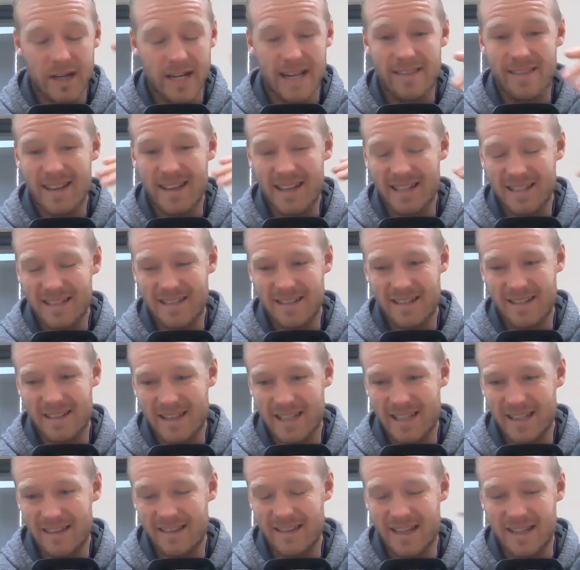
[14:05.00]
again, I
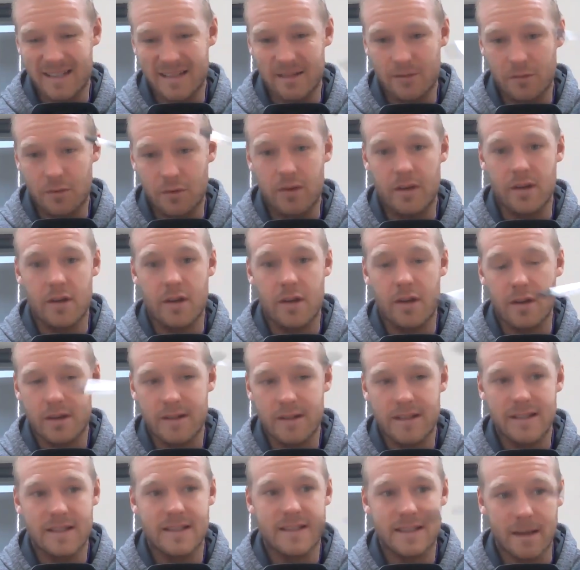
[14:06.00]
think that's another
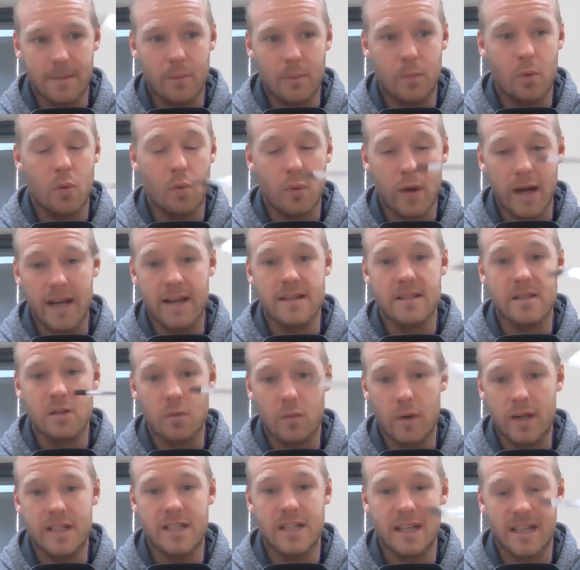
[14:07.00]
simple way as to
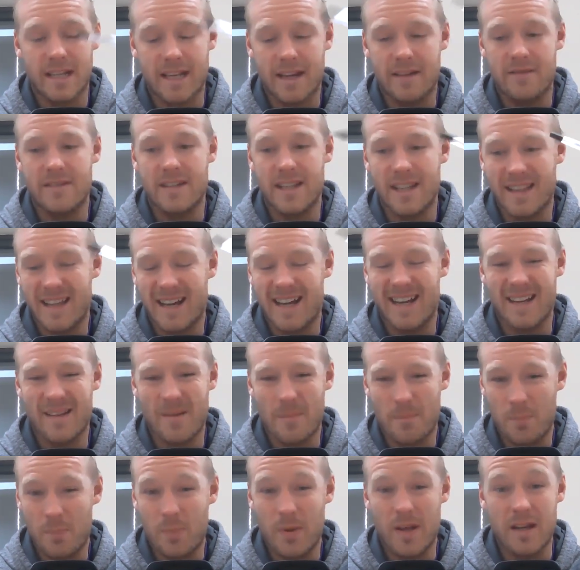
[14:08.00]
which it gives it that
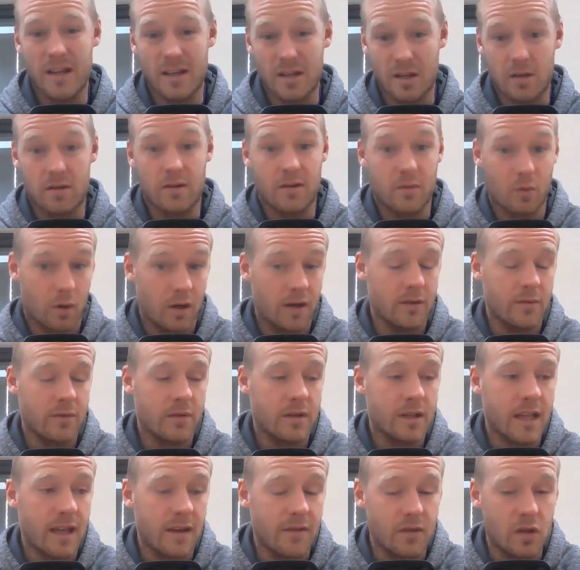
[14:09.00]
bit,
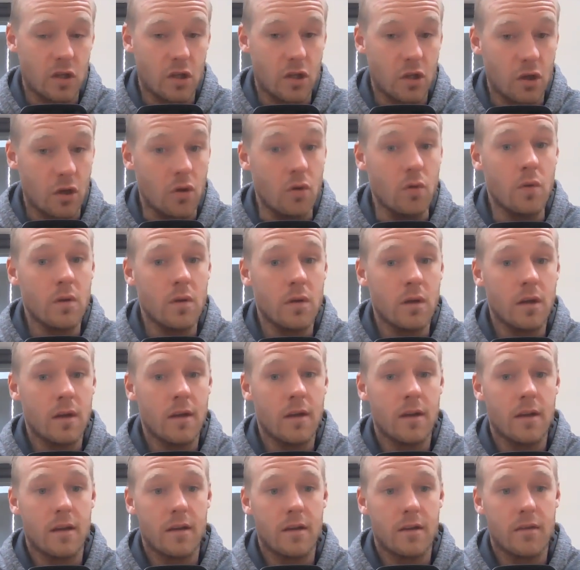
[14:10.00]
give you
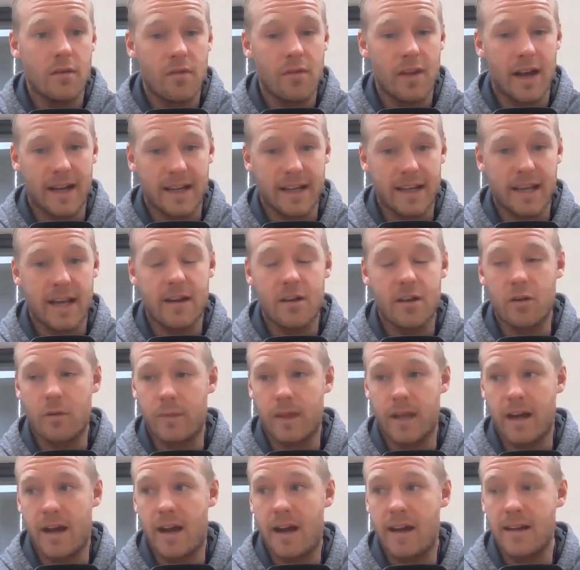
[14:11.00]
that kick up
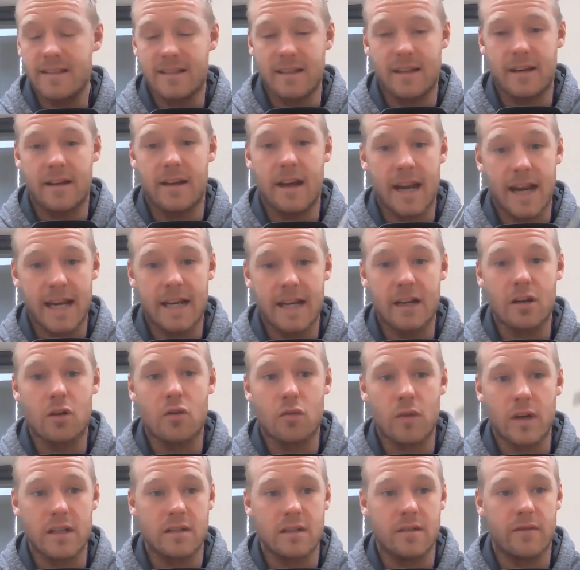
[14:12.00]
the arse and
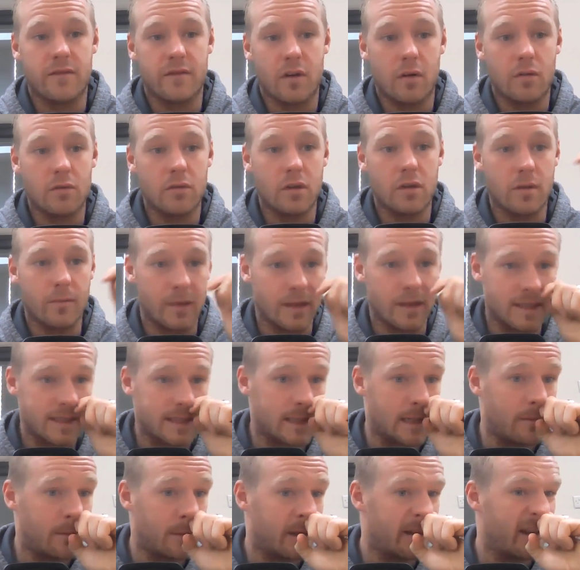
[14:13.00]
increase the volume and
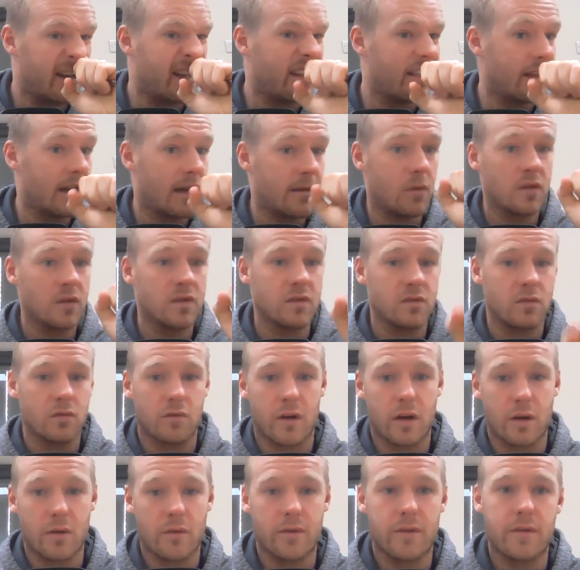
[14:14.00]
stimulate that muscle
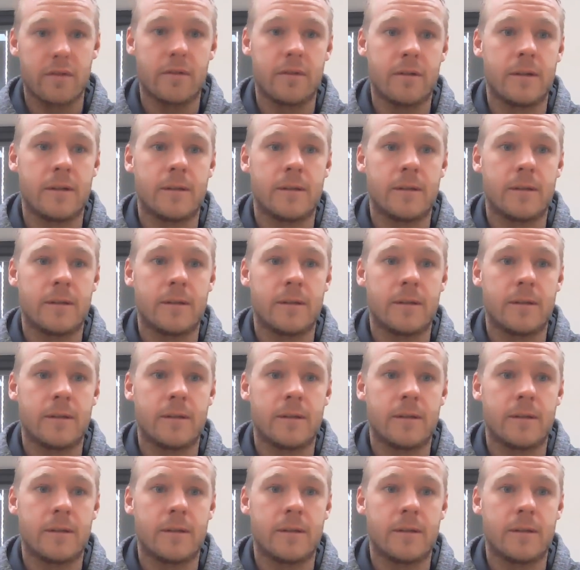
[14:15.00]
growth.